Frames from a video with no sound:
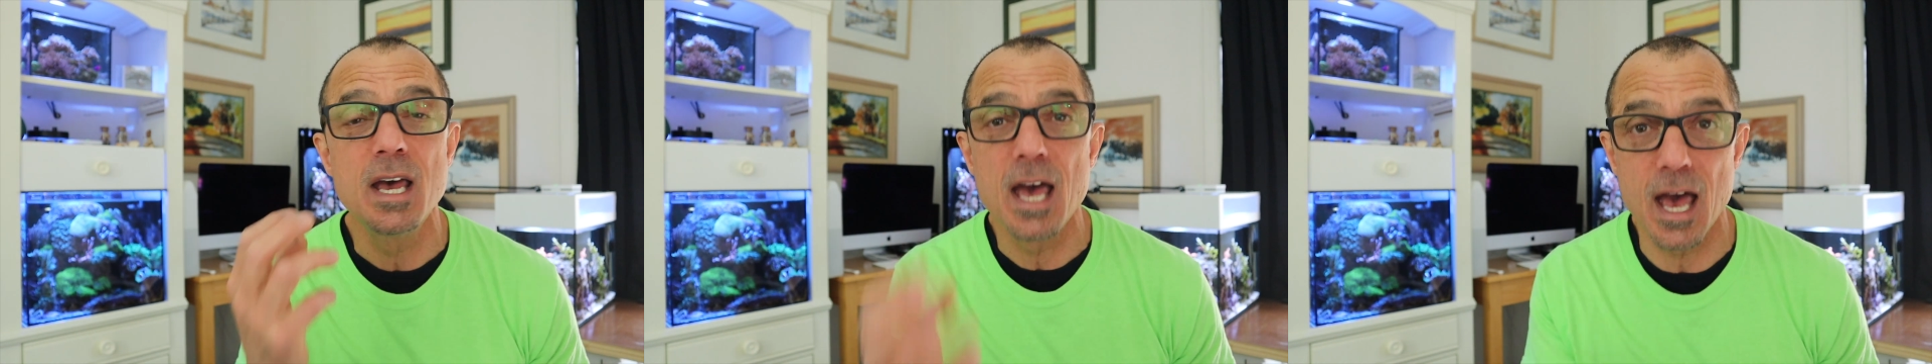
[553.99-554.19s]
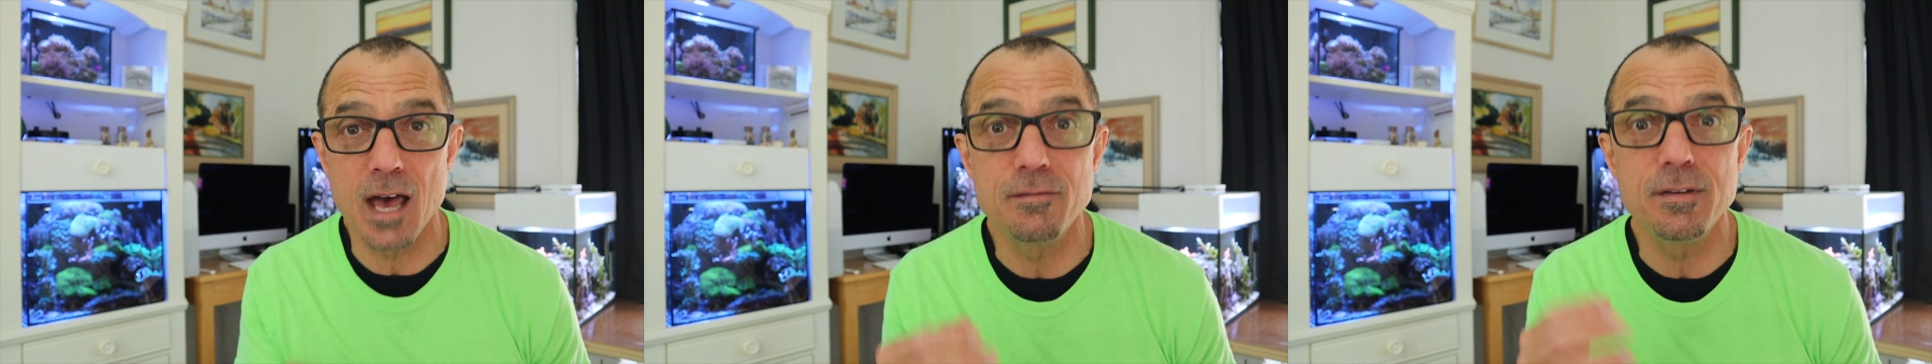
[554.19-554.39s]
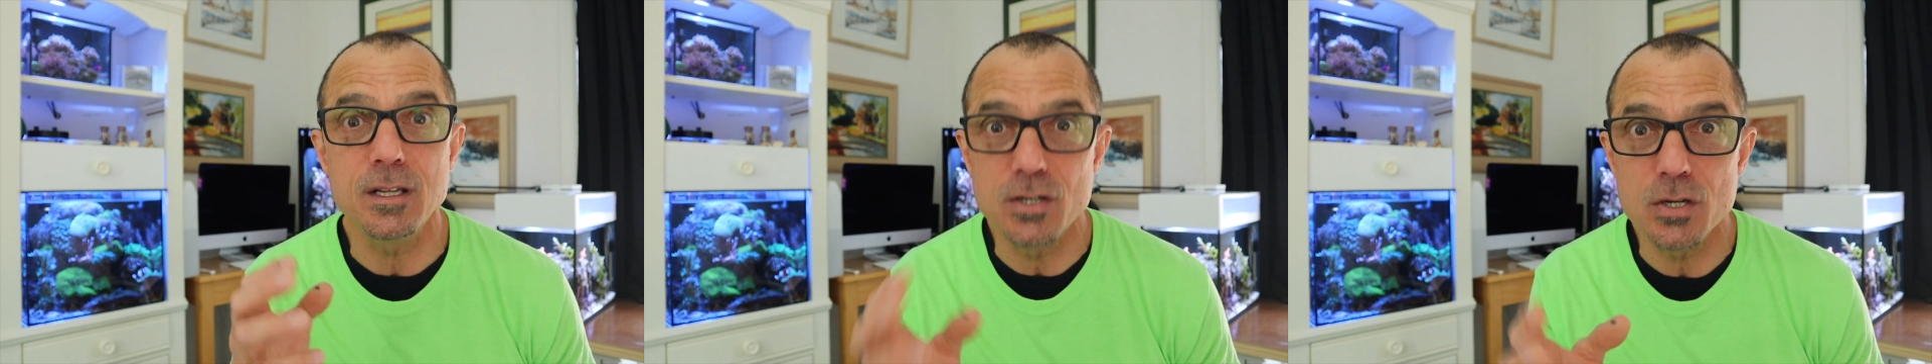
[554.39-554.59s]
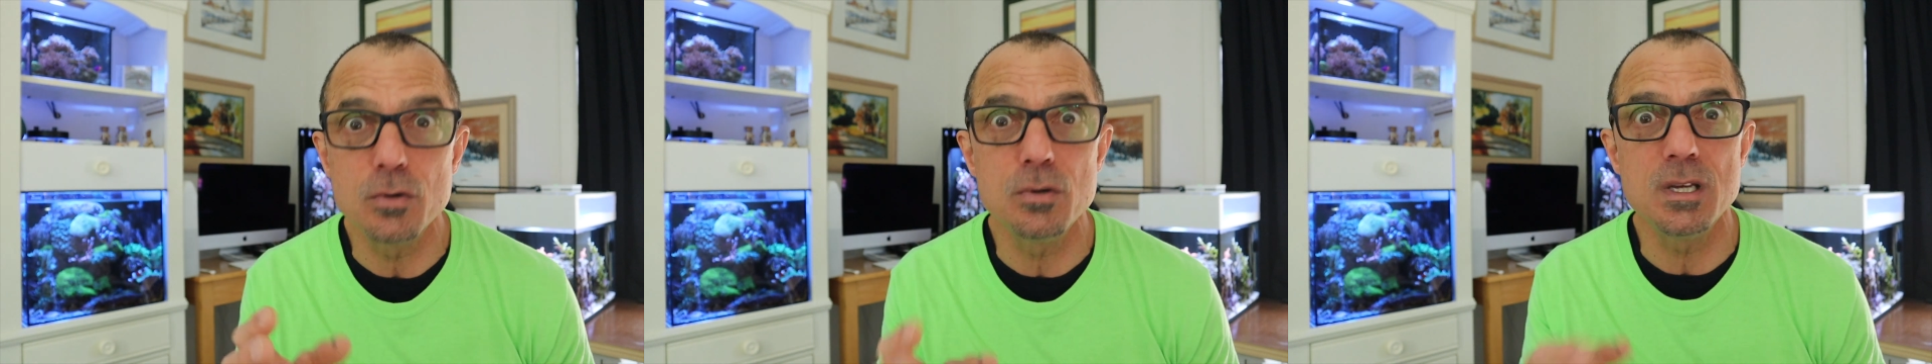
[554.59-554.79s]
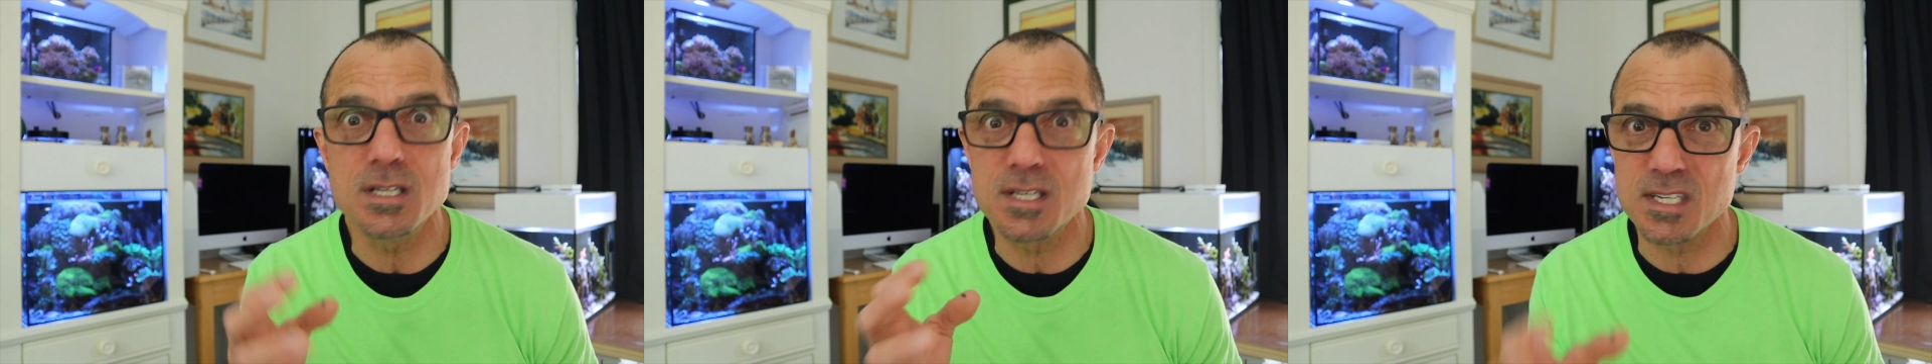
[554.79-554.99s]
heavy
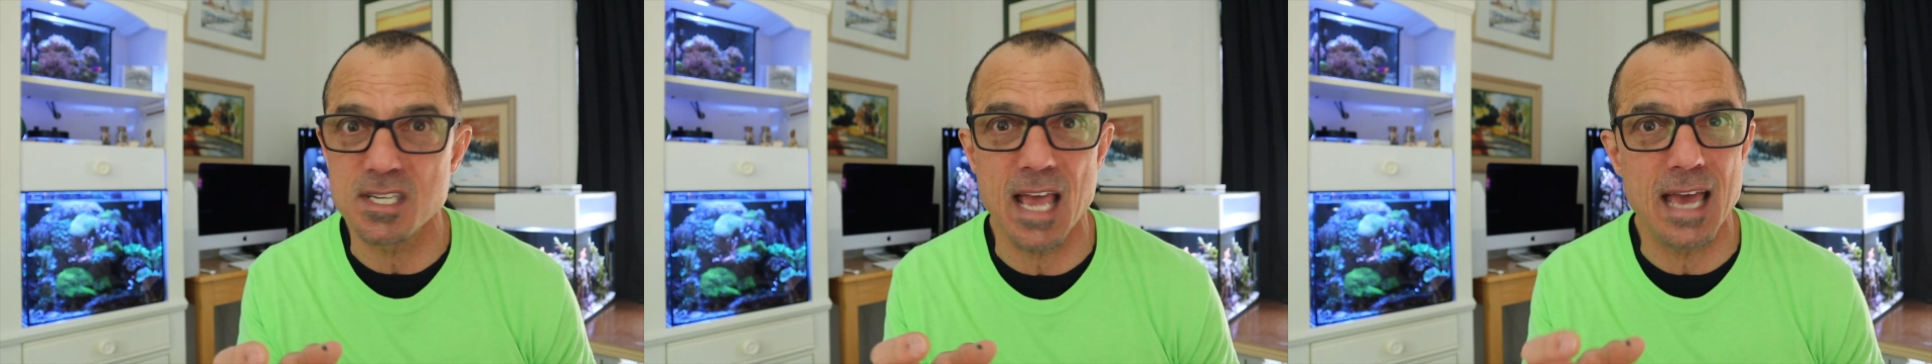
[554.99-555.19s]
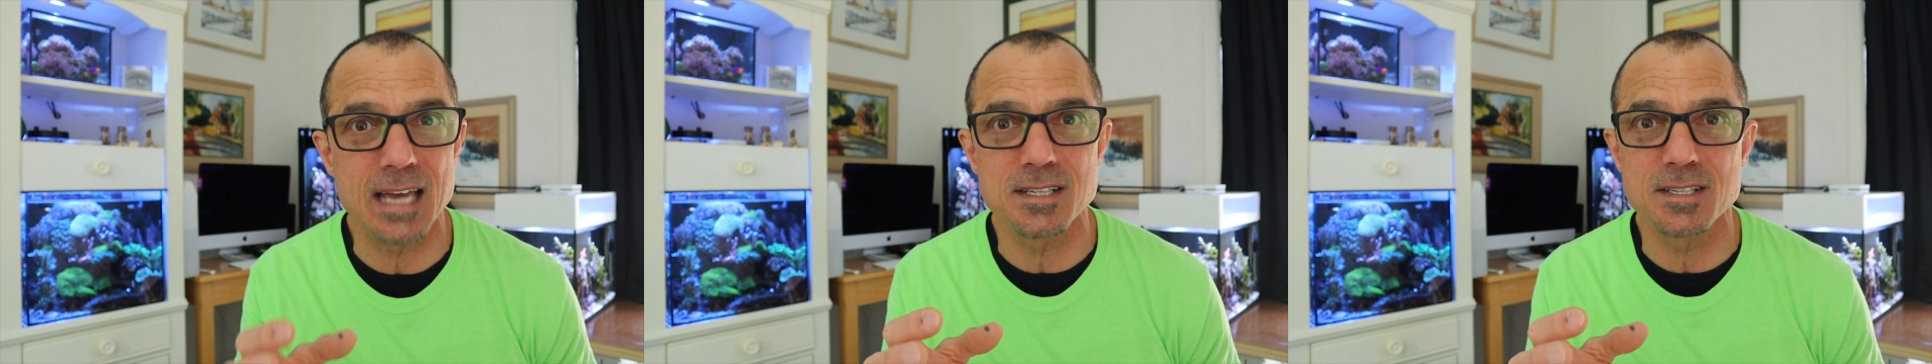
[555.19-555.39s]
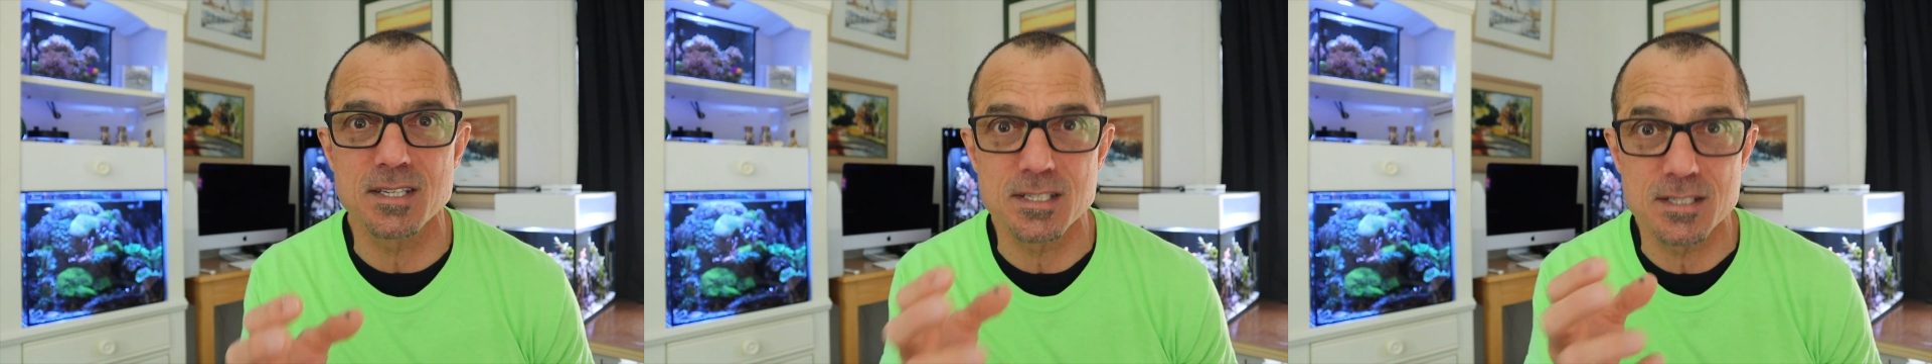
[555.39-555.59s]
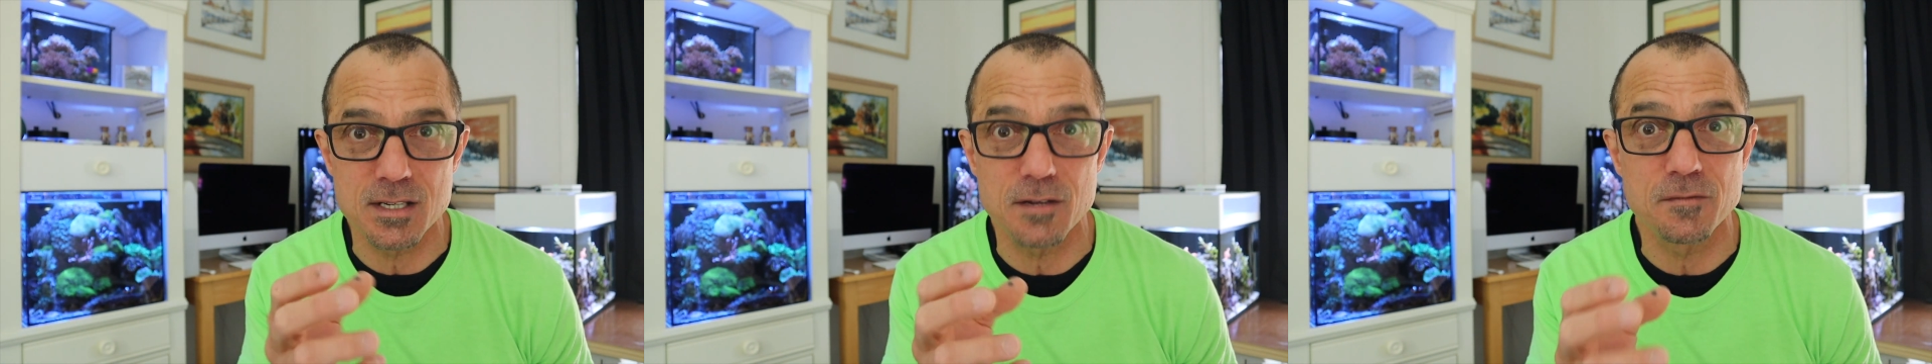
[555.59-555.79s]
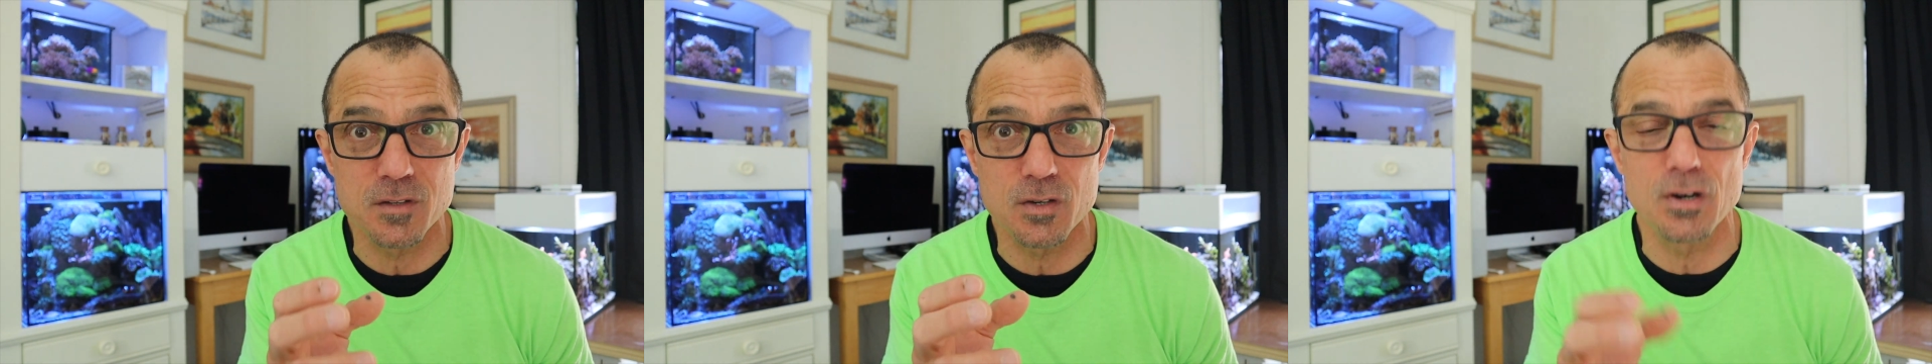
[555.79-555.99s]
duty sand
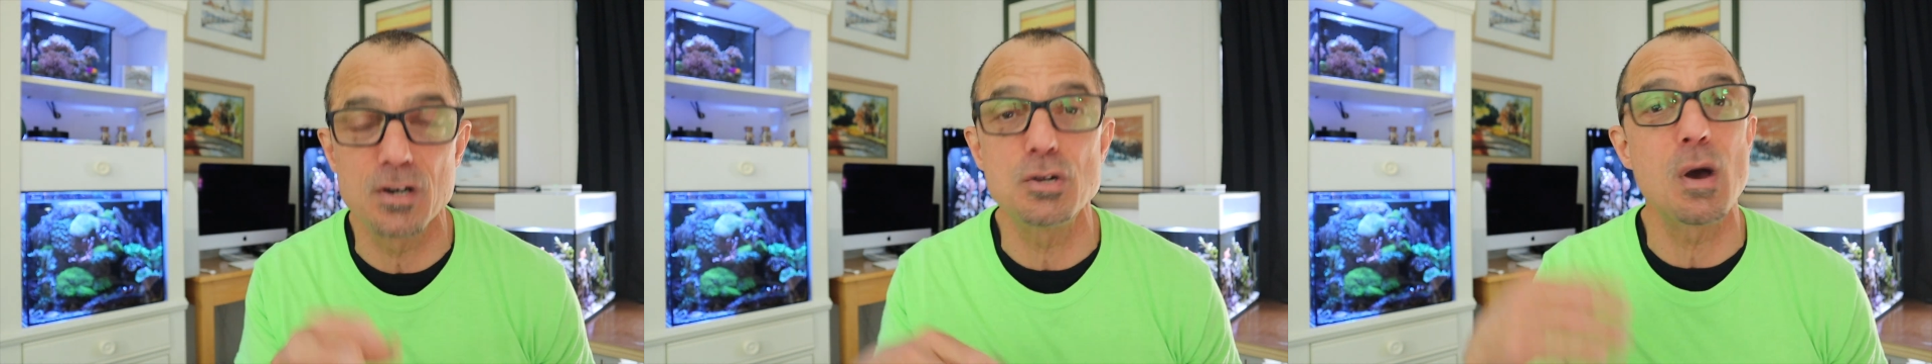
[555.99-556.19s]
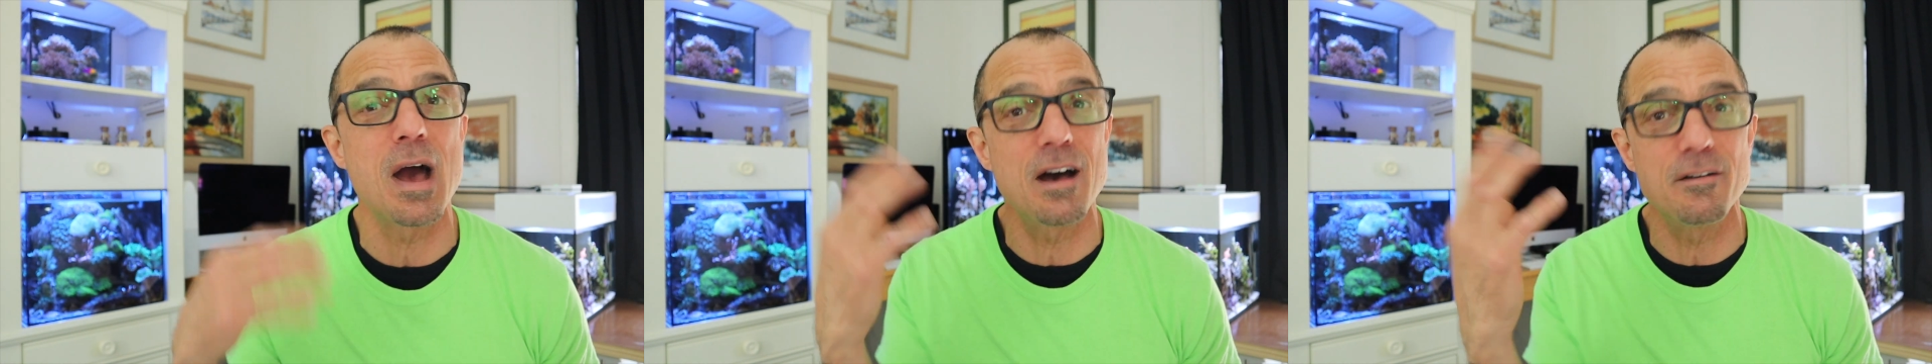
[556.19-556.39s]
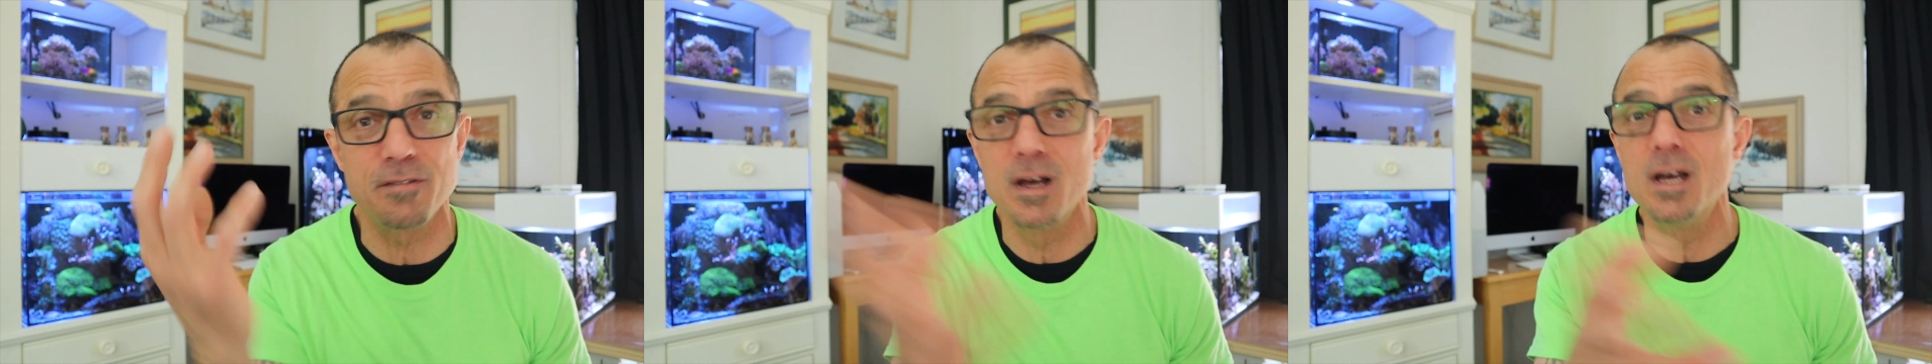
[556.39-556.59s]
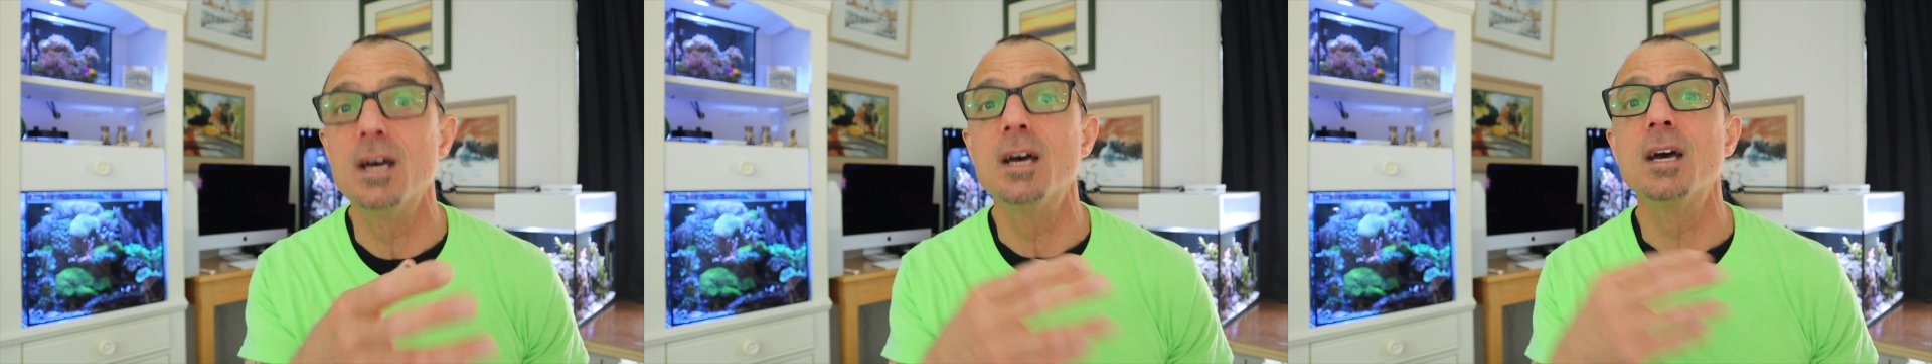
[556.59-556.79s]
sifter and you have